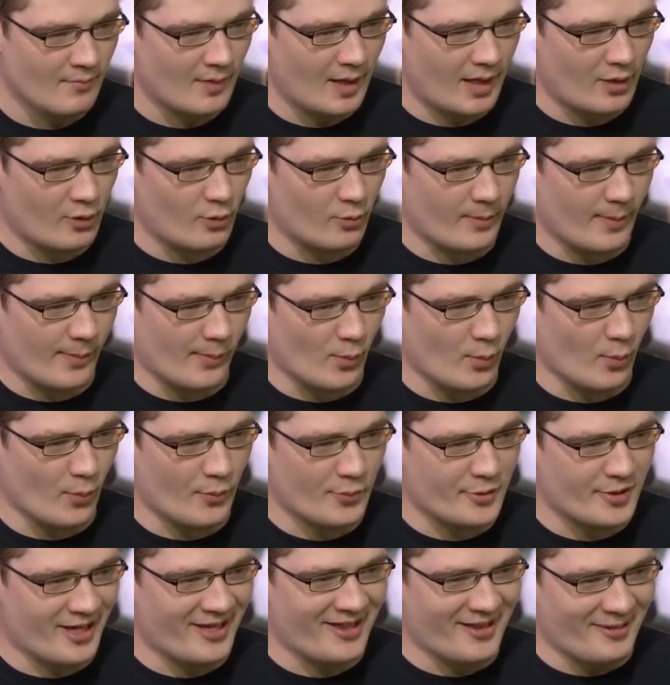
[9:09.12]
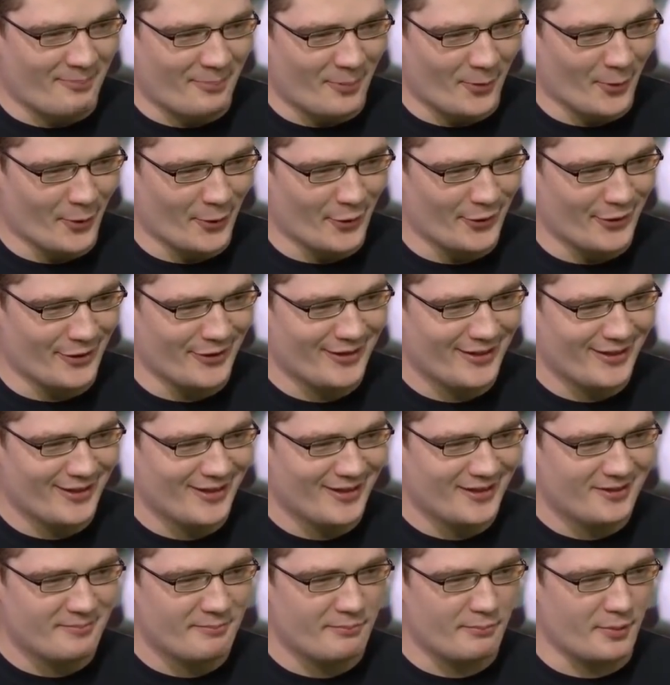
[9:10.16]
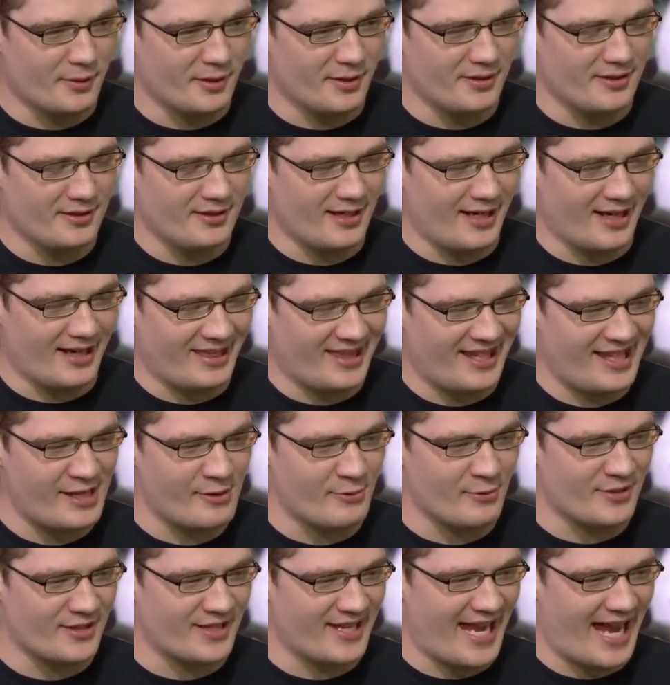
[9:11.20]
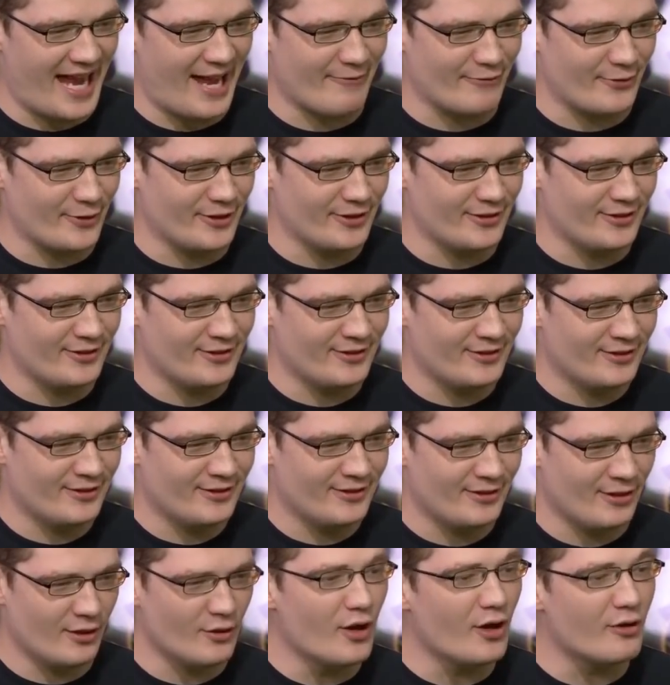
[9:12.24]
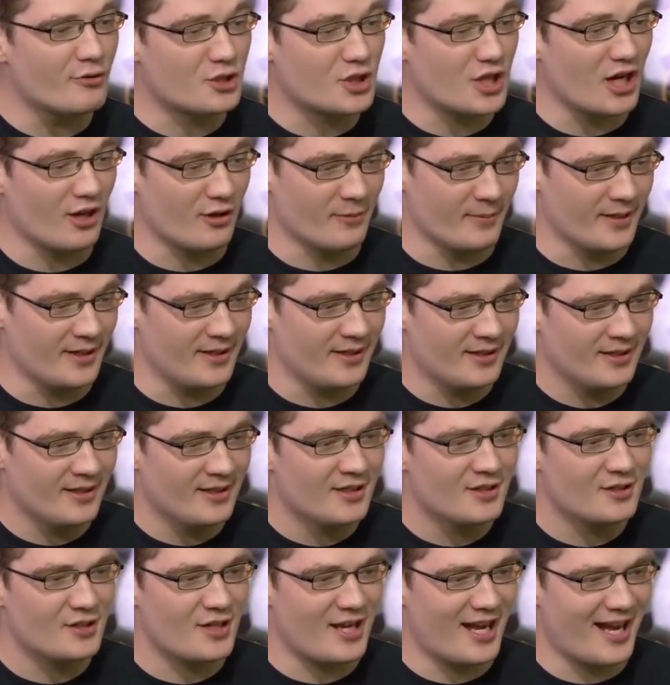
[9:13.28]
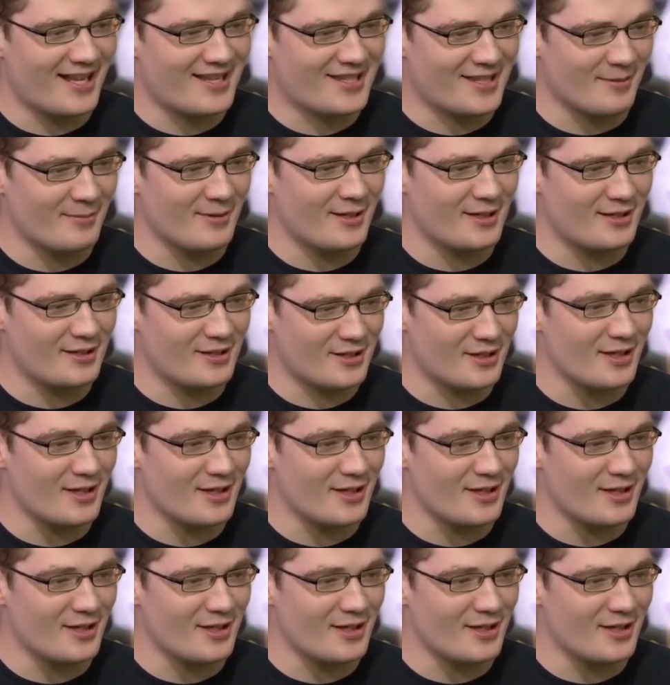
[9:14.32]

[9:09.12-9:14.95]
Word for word: I don't remember what was on the board, but I think it was Gavin Oh, no, it was Jeremy. She had something. she,